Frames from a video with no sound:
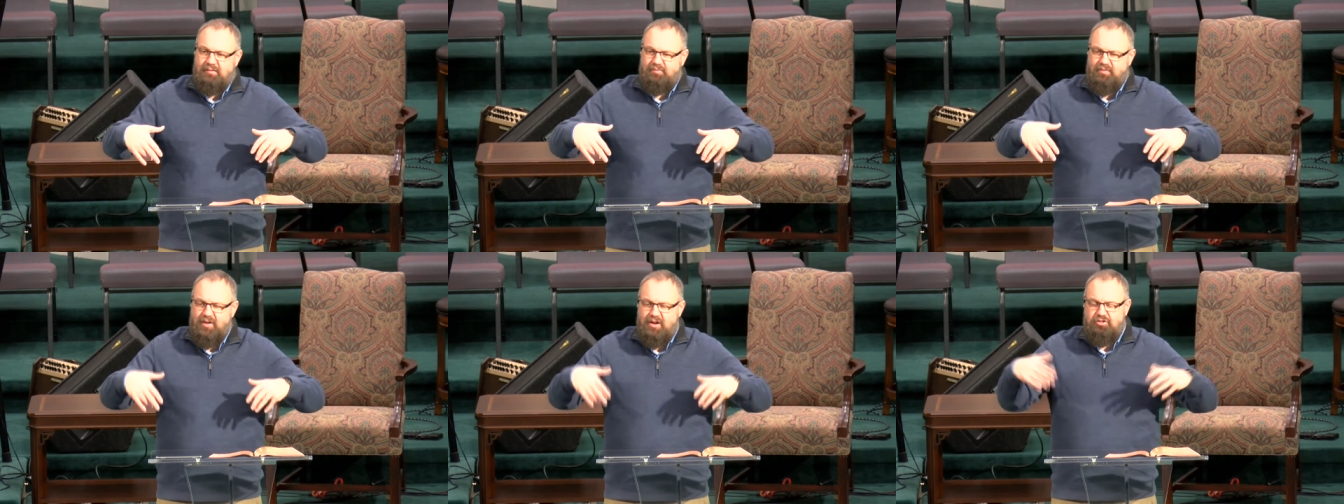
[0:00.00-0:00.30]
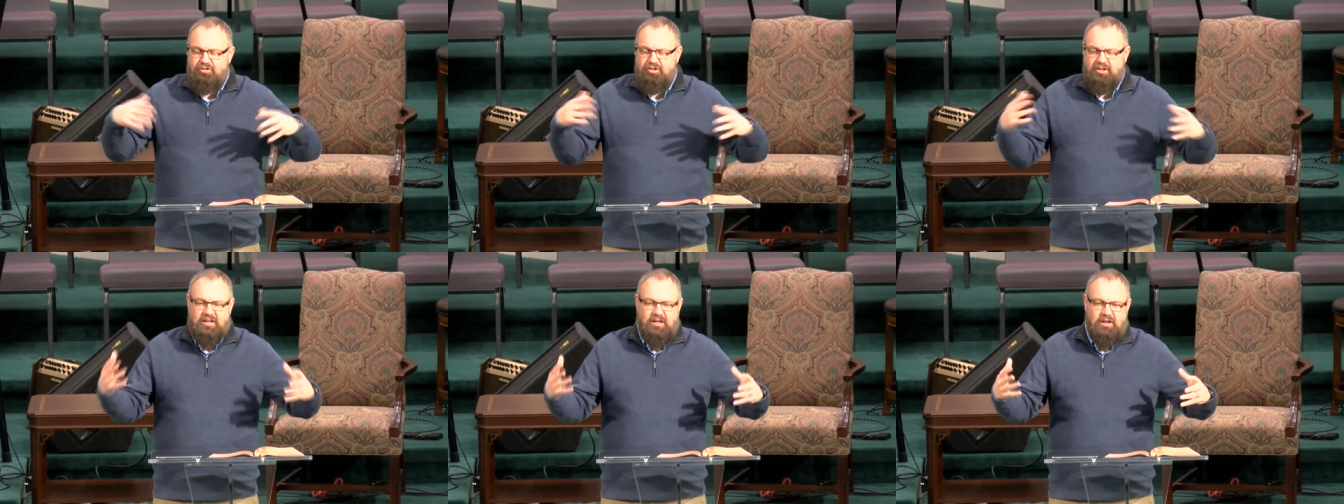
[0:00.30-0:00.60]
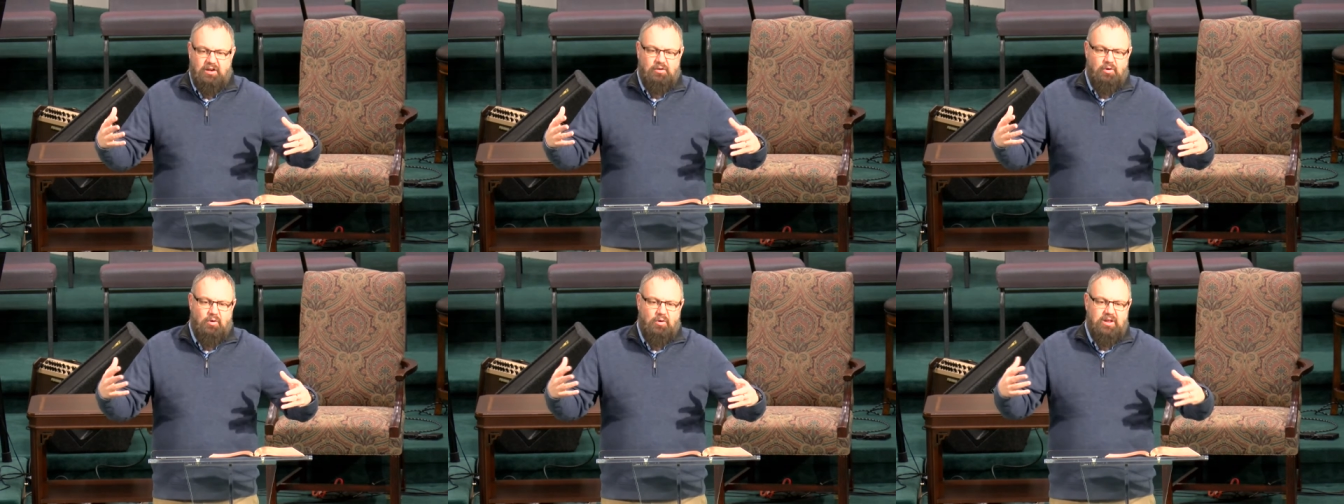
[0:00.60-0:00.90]
functioning
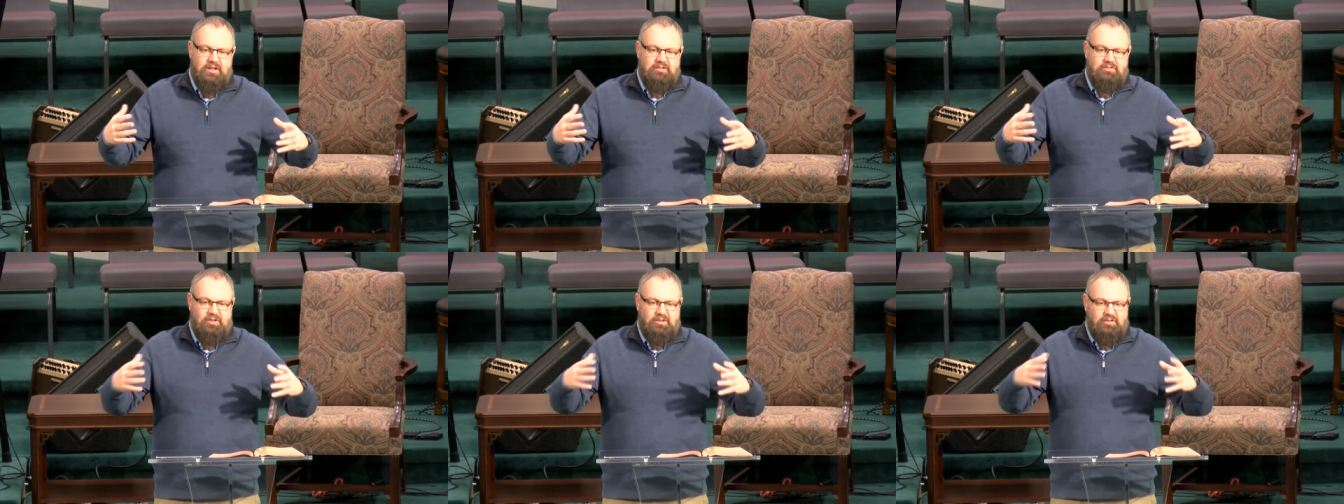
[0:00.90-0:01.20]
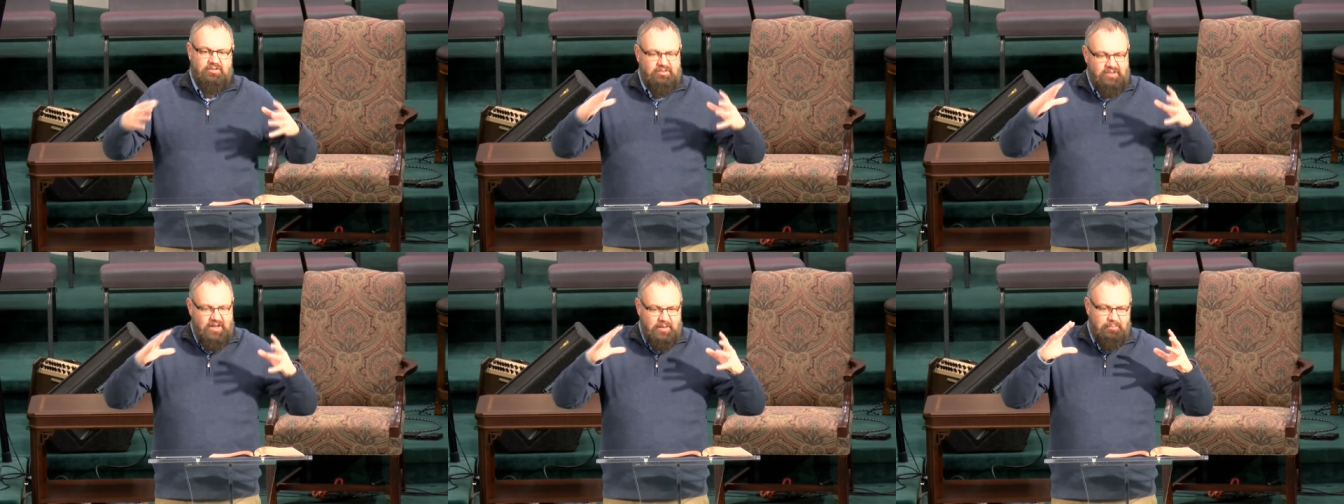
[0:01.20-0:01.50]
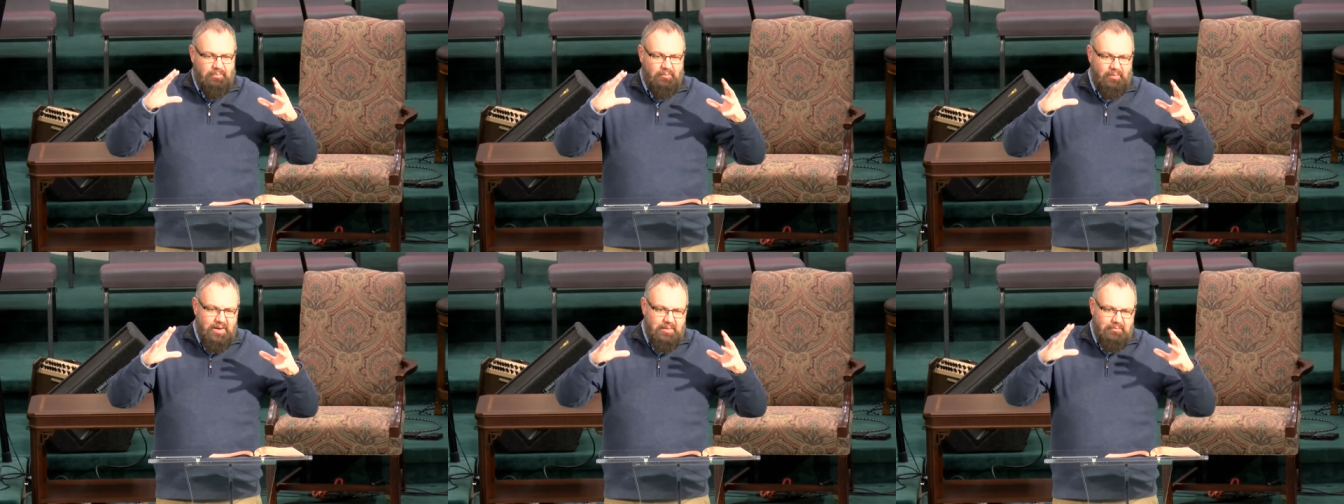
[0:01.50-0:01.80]
according to the set
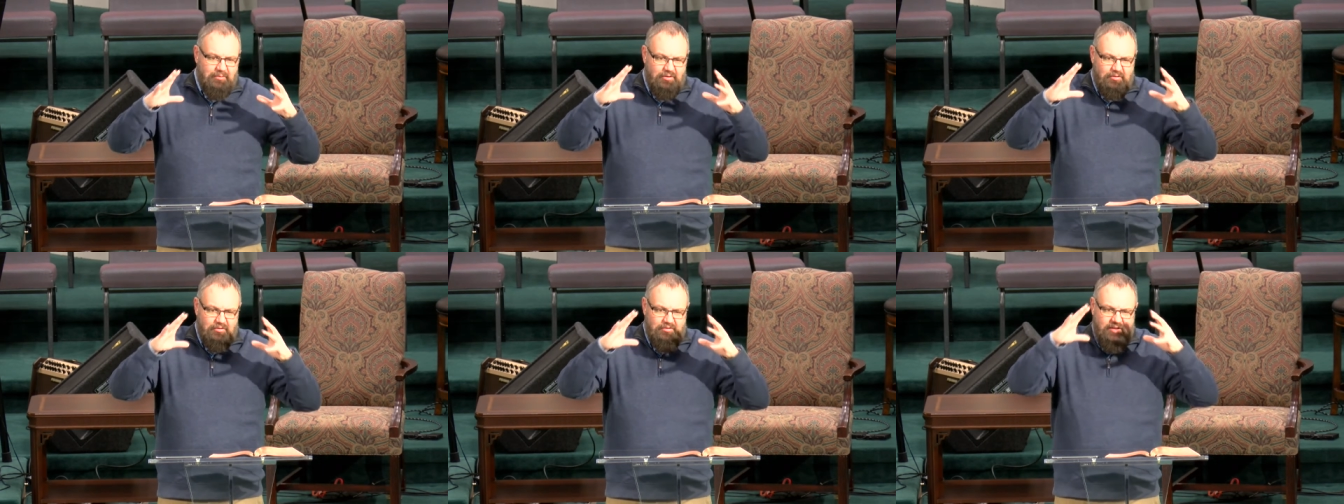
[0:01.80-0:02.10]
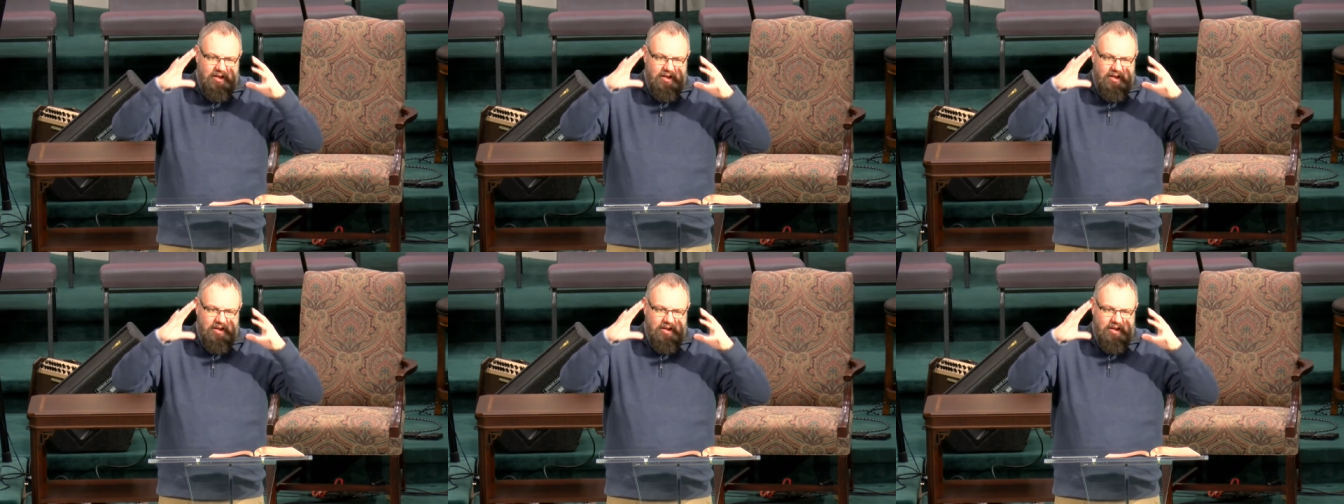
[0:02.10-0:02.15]
parameters